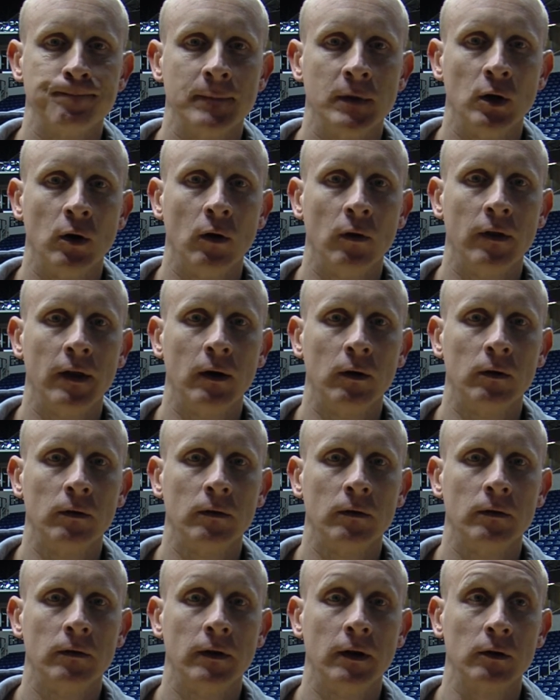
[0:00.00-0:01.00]
you know, they'll,
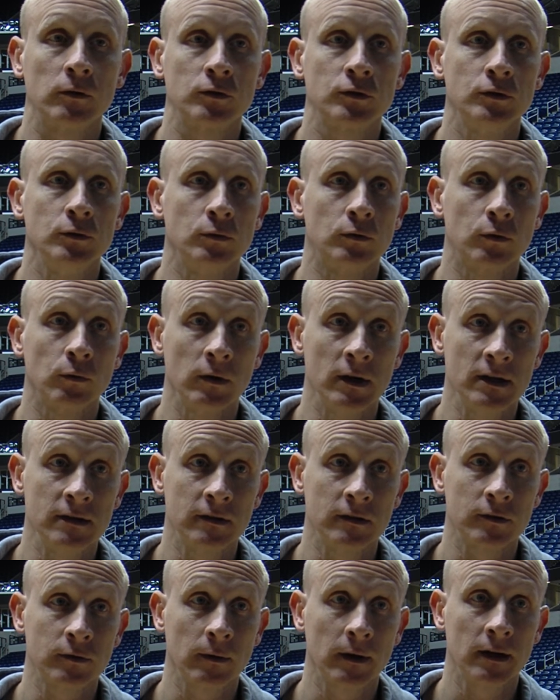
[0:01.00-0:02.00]
they'll shoot threes
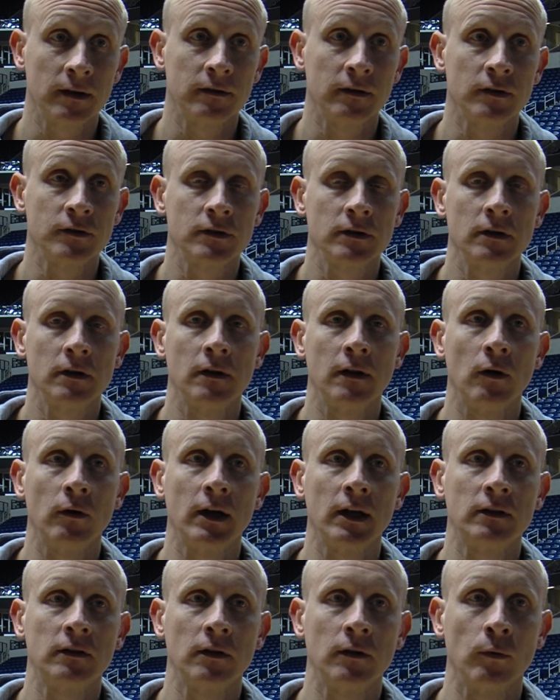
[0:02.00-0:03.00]
in transition, they'll
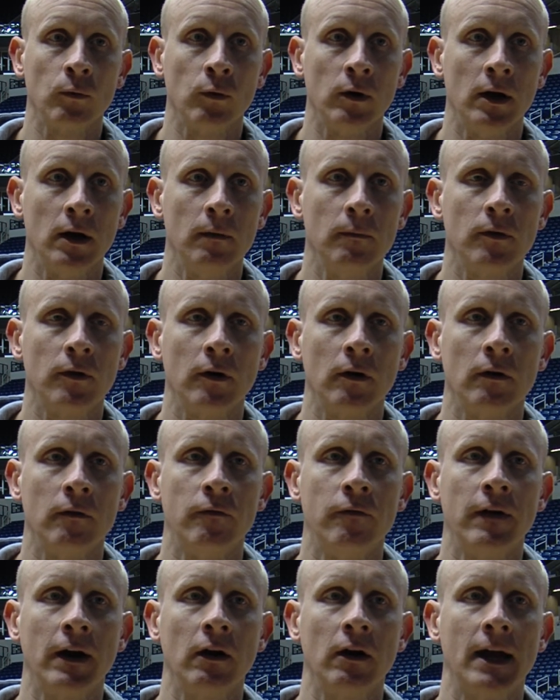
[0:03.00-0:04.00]
get to the rim. They're a
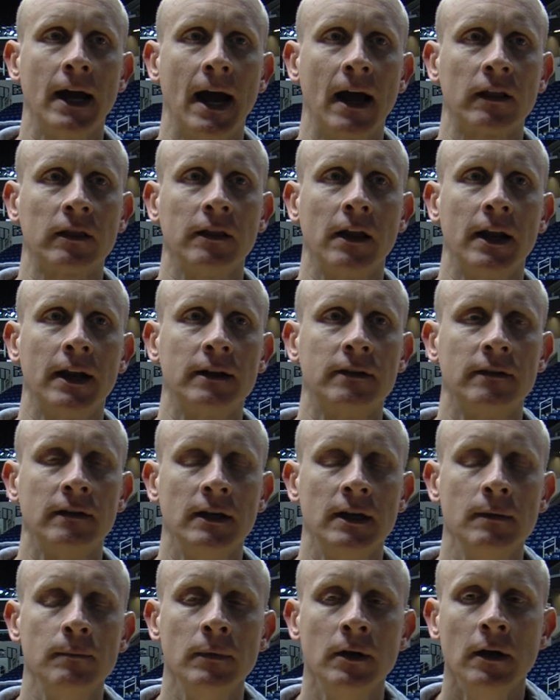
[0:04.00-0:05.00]
very athletic
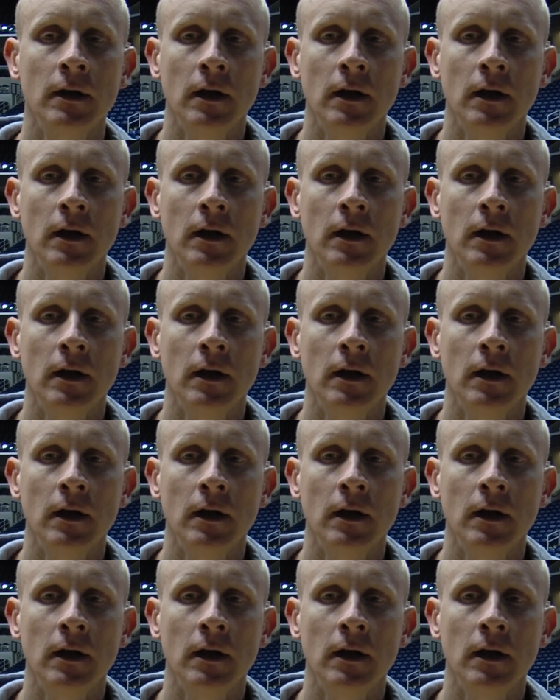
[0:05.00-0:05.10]
team.